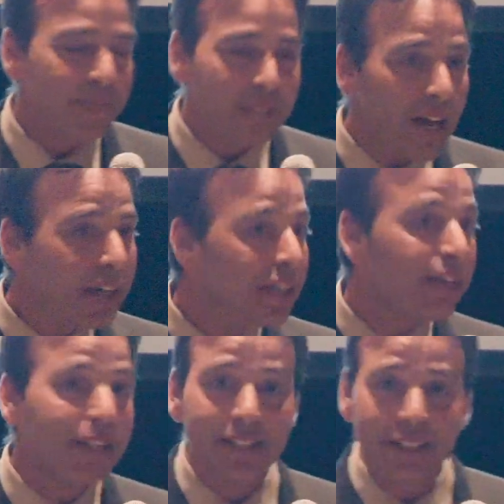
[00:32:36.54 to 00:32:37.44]
I'm not
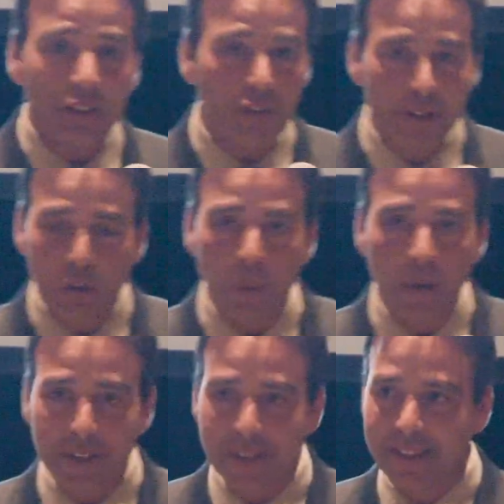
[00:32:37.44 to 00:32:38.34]
going to let that trick
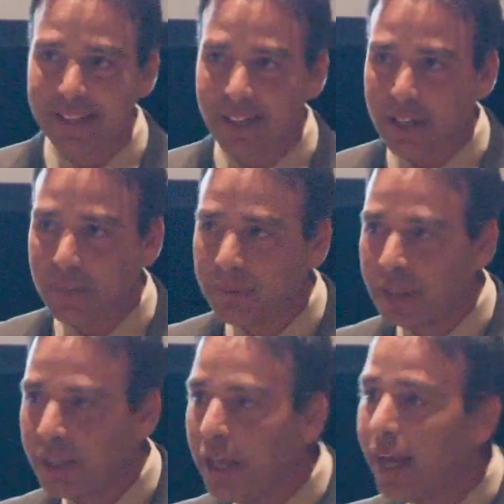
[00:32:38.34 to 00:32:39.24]
work this time
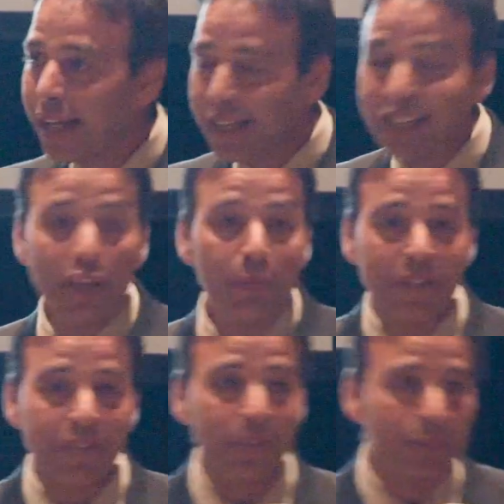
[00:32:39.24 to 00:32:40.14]
and keep
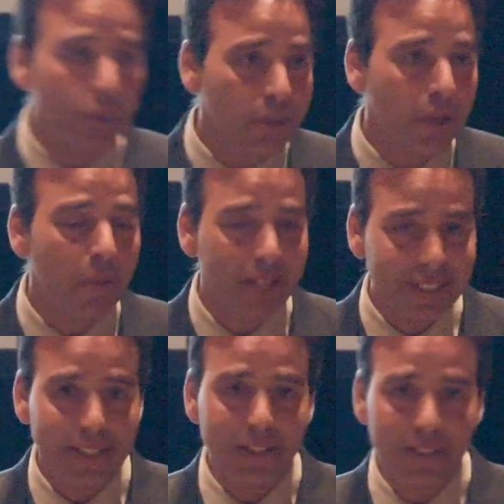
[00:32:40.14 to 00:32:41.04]
me from doing what
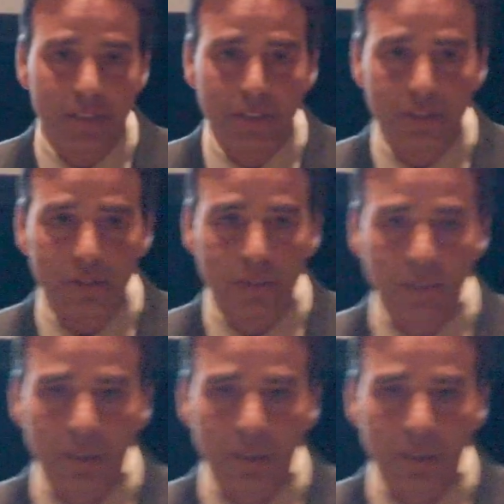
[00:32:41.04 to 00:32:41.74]
I need to do.